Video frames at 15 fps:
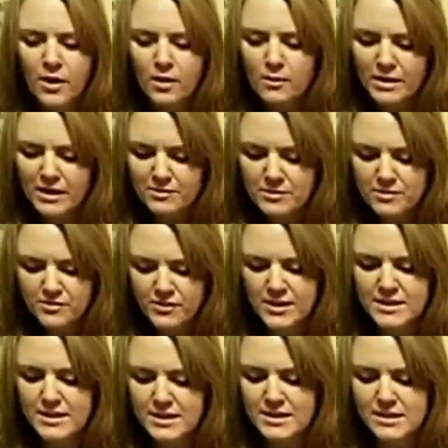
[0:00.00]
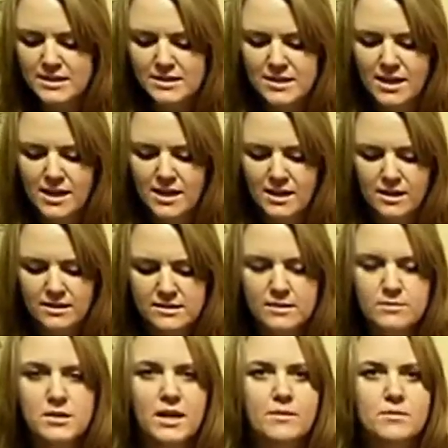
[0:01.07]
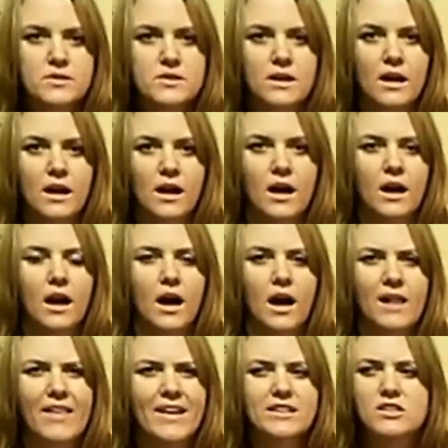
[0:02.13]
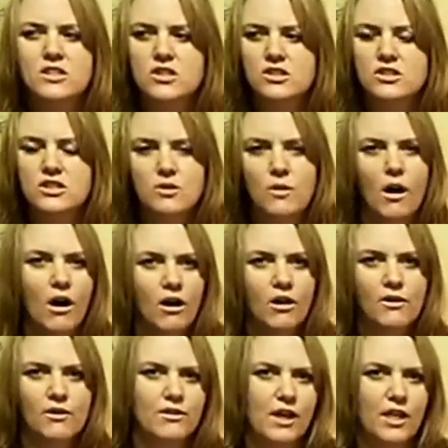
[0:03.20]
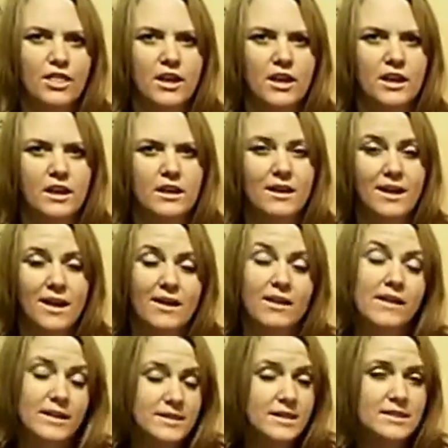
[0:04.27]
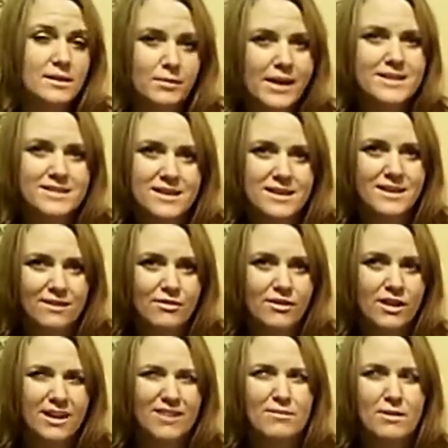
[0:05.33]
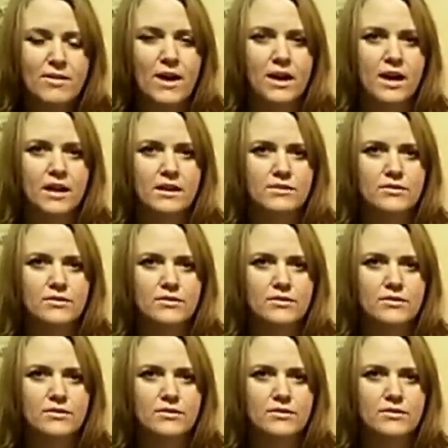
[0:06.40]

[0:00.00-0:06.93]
What I've been finding is that sometimes I like to just do all or nothing. And that's because I'm lazy, and I feel like I've made that kind of